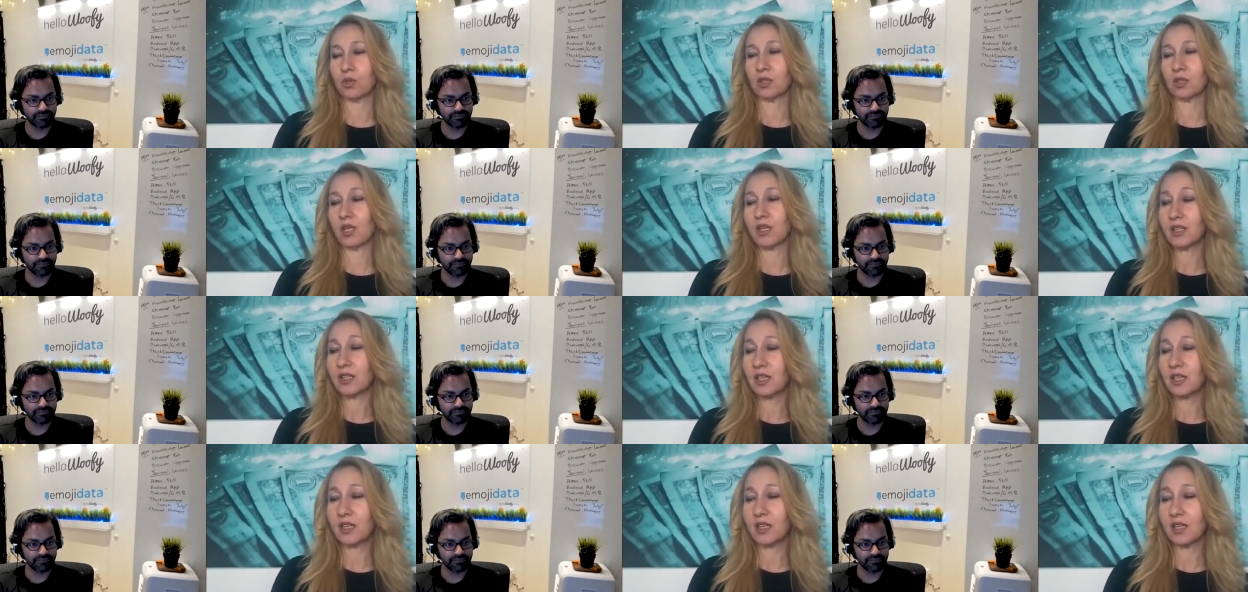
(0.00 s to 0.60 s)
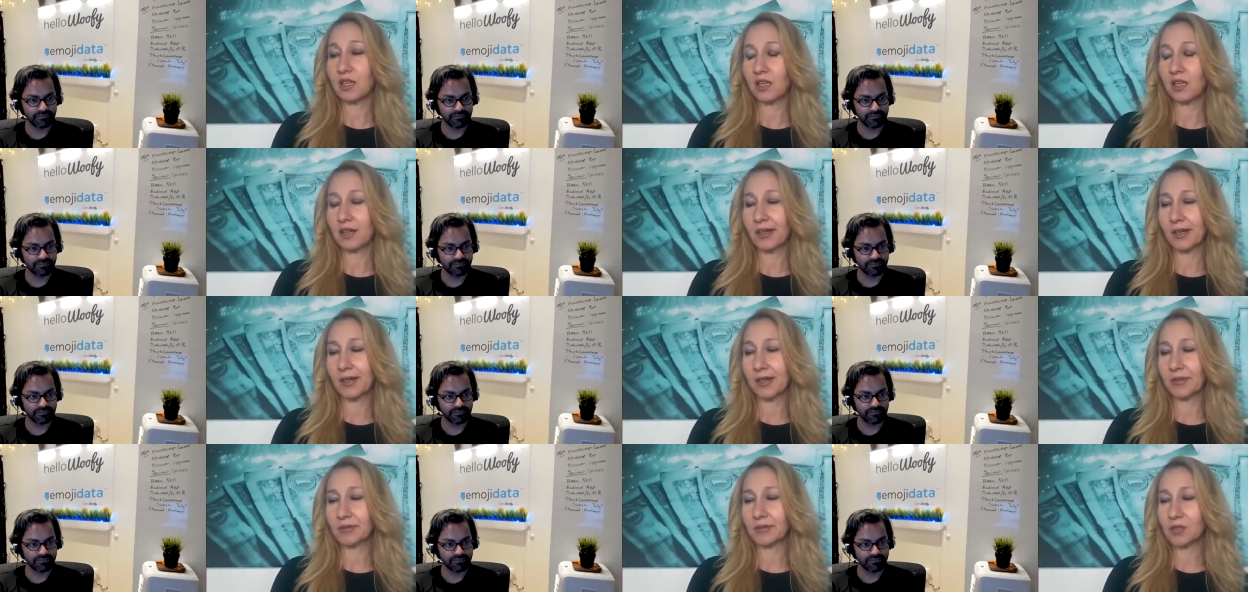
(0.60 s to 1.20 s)
Speaker 1: clunky
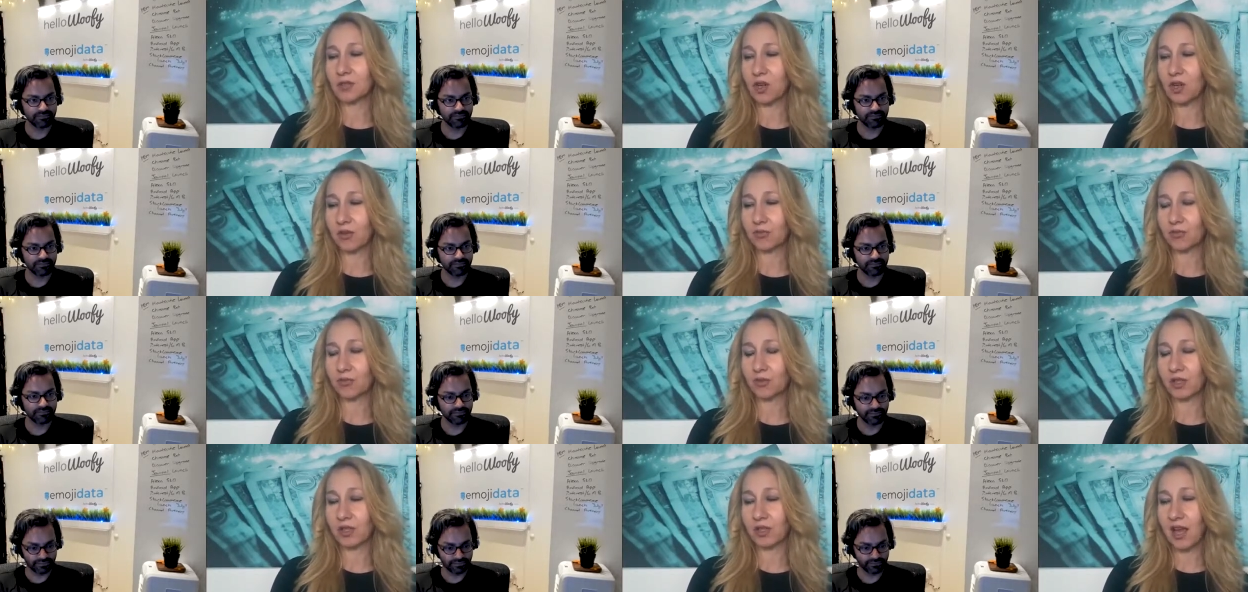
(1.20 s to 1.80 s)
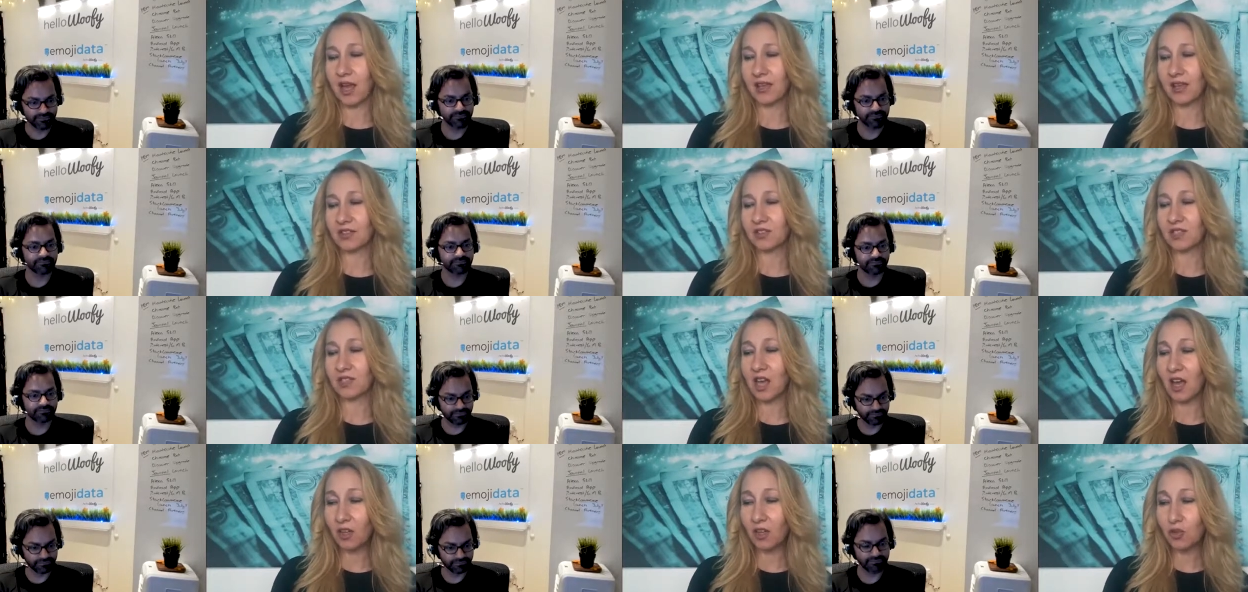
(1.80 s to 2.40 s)
uh, software can't
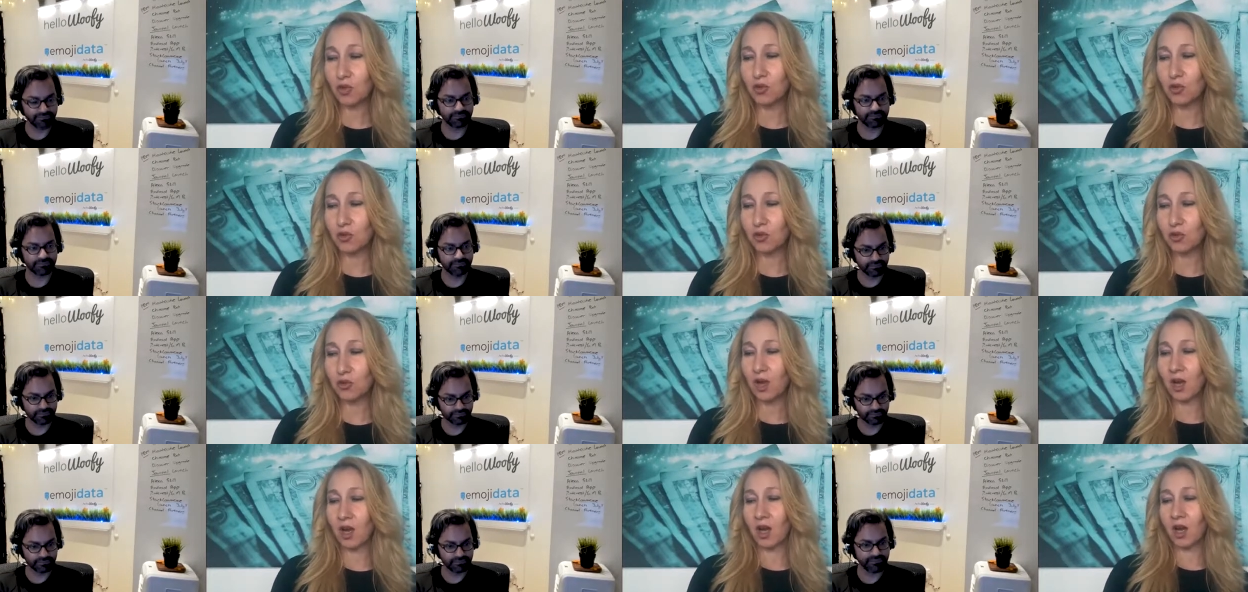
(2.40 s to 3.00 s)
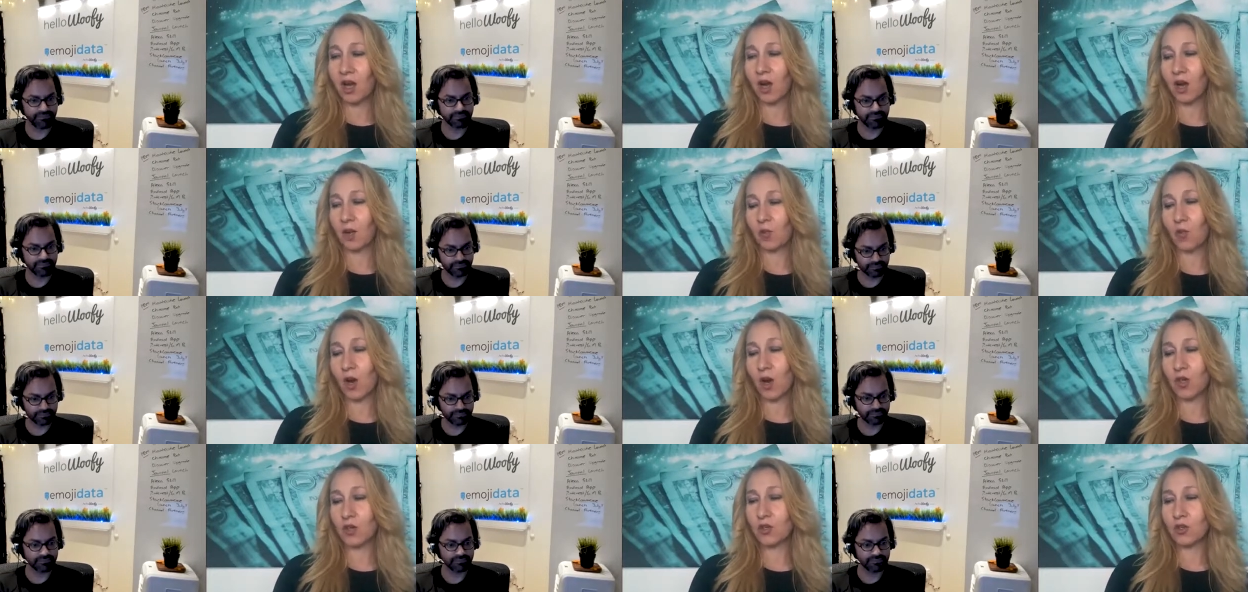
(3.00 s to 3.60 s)
tell you
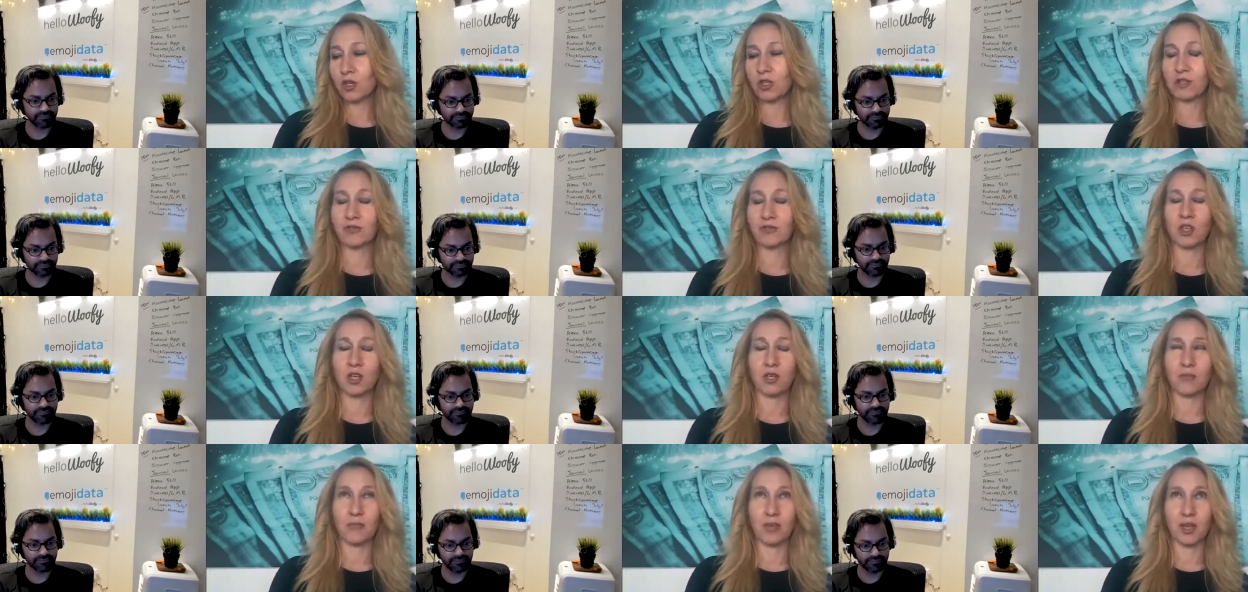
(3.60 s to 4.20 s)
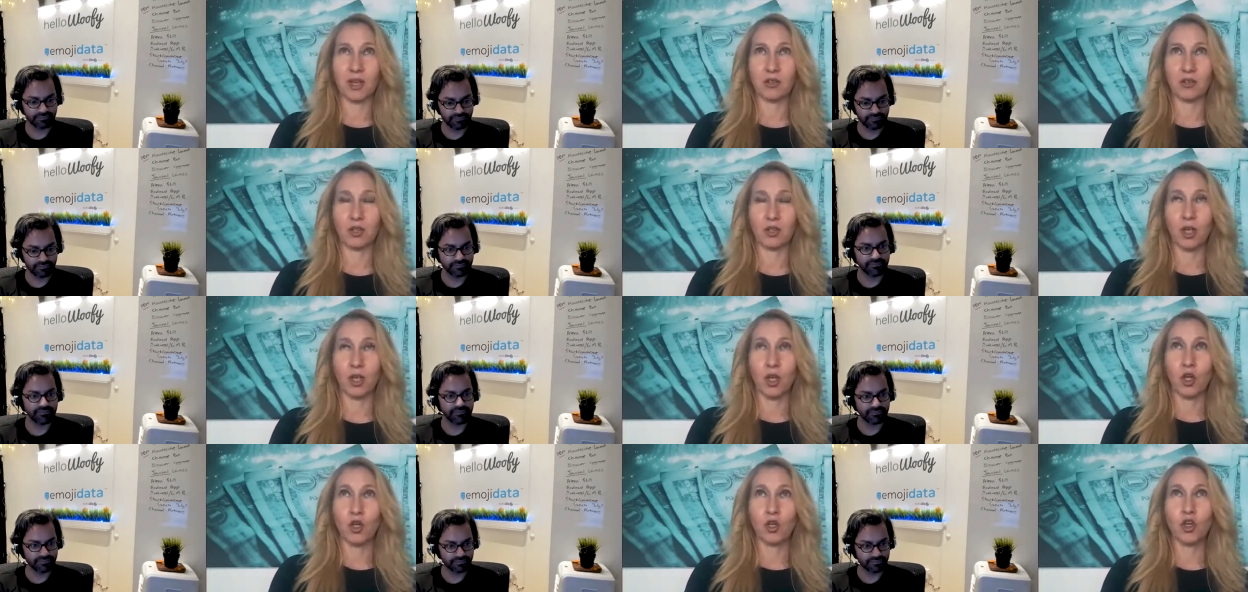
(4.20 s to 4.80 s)
what you could have done better.
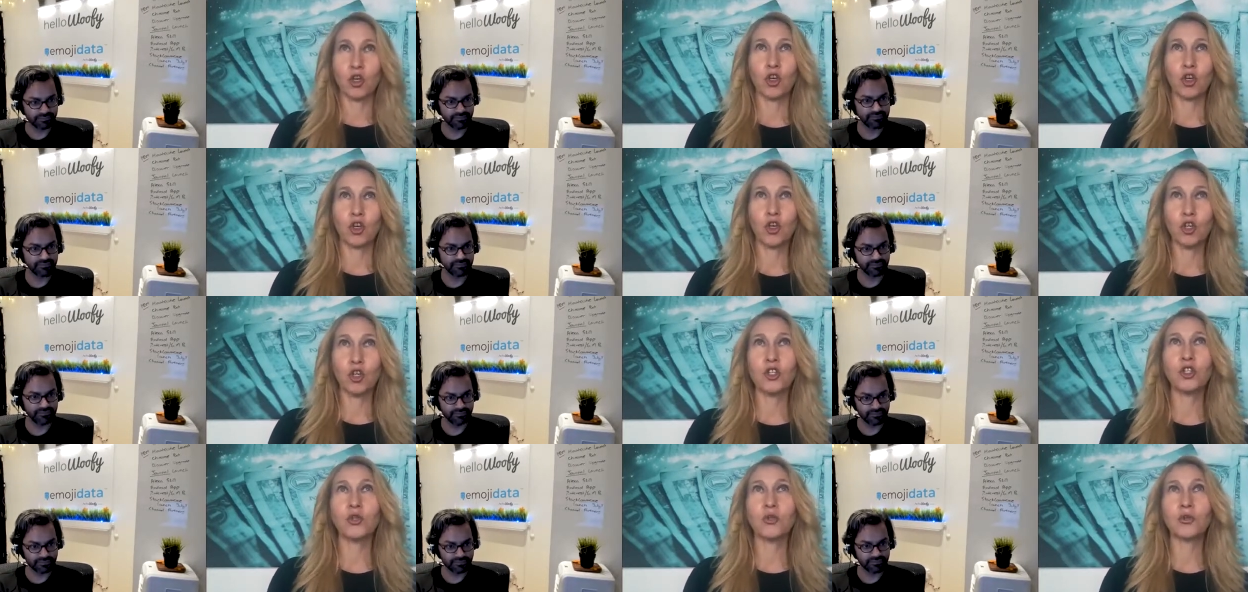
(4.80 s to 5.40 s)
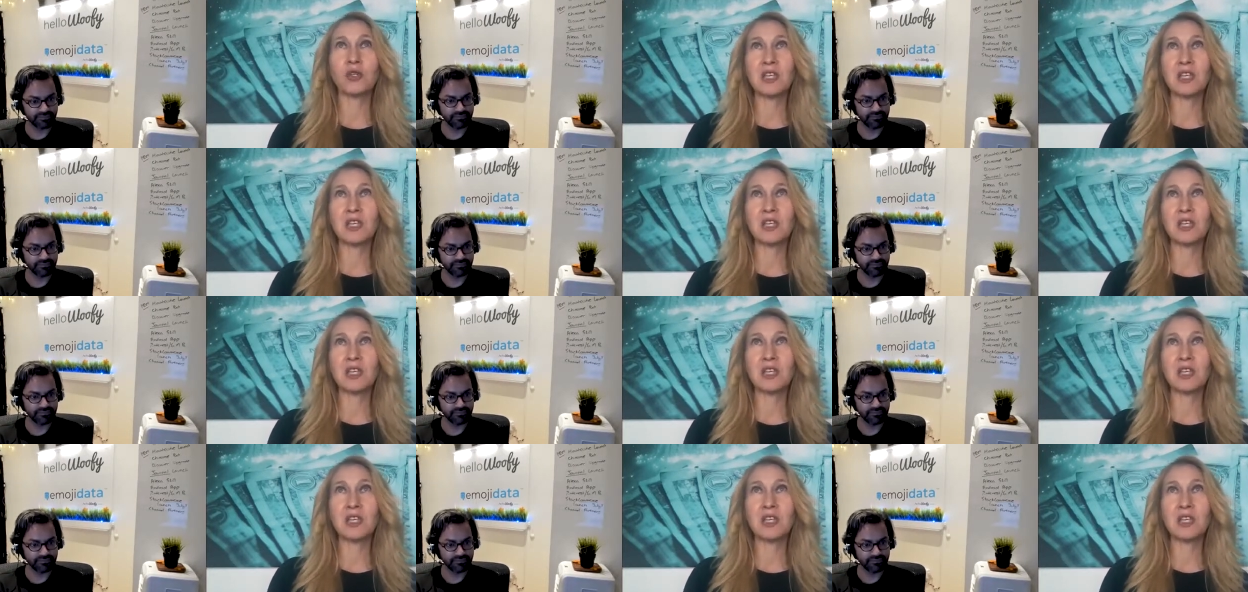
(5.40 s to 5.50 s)
Could you